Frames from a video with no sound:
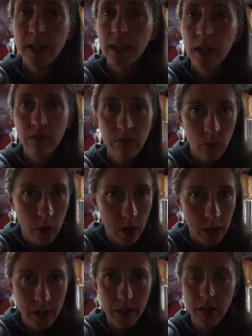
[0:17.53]
enough
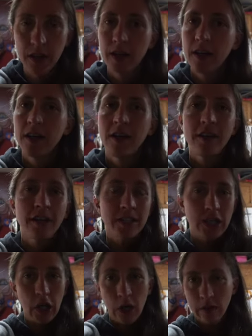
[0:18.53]
water,
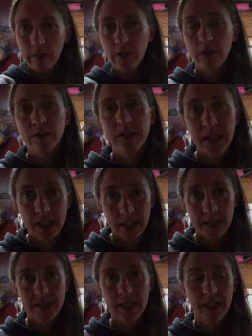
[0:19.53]
all of those
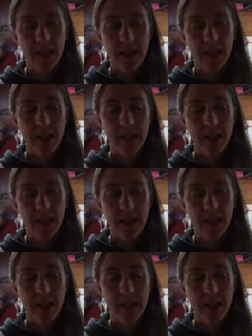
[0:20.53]
things.